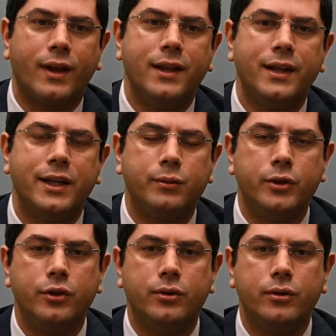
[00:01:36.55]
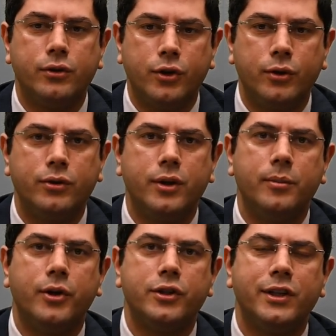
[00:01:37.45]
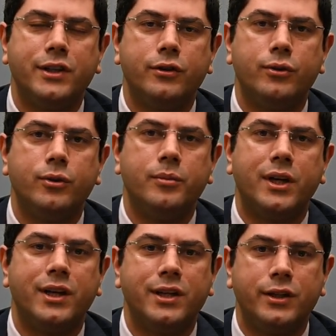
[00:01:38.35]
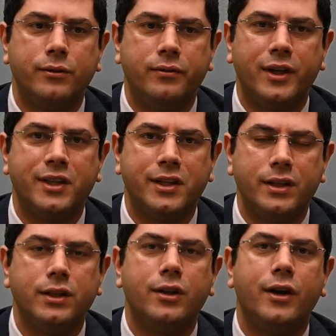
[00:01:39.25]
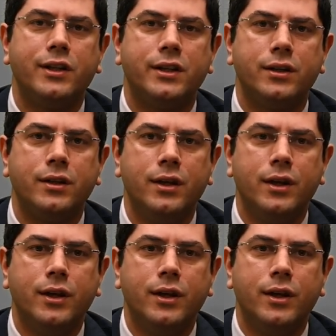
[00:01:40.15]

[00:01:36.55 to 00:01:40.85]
And that's when you go to the emergency room because you felt sudden onset